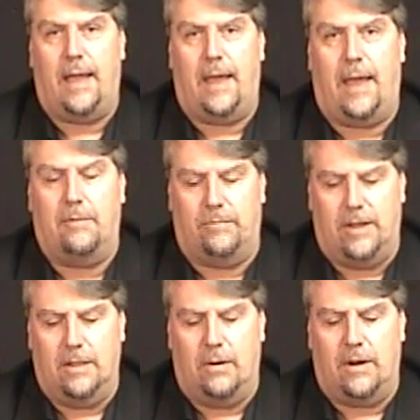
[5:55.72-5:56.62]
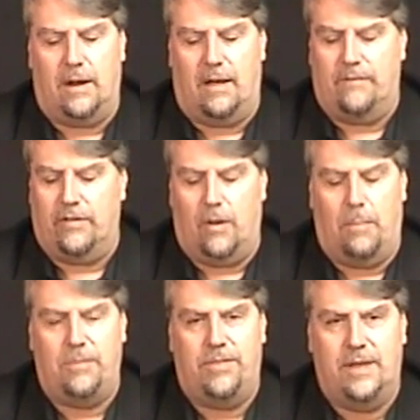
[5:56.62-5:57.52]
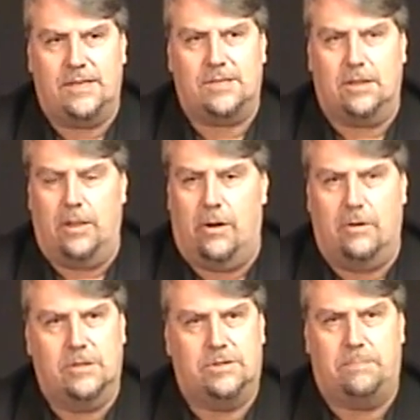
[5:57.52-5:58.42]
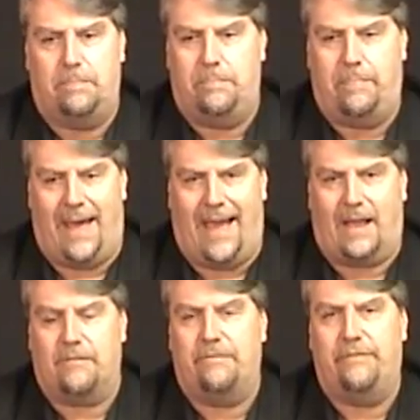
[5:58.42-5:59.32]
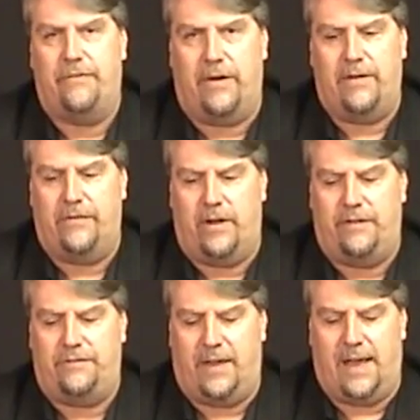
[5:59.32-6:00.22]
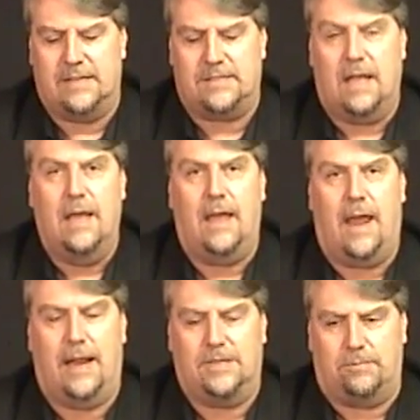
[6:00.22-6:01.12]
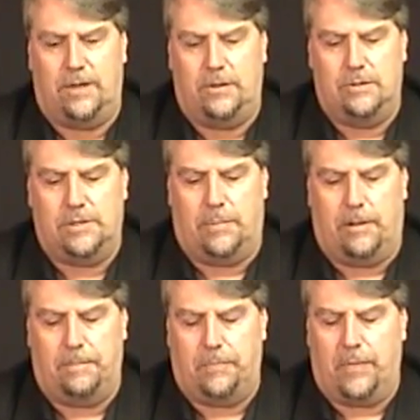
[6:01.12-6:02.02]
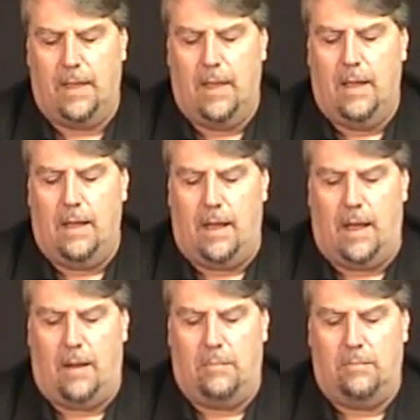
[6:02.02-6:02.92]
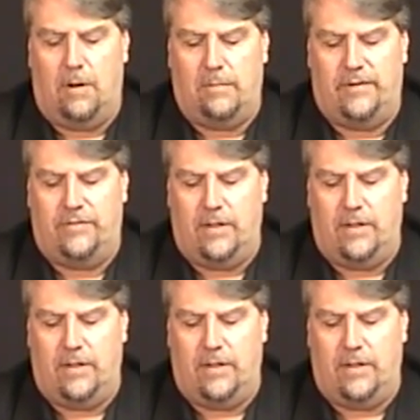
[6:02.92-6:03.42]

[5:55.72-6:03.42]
and reload an envelope, this loads back very, very fast, and it's reusable. What we've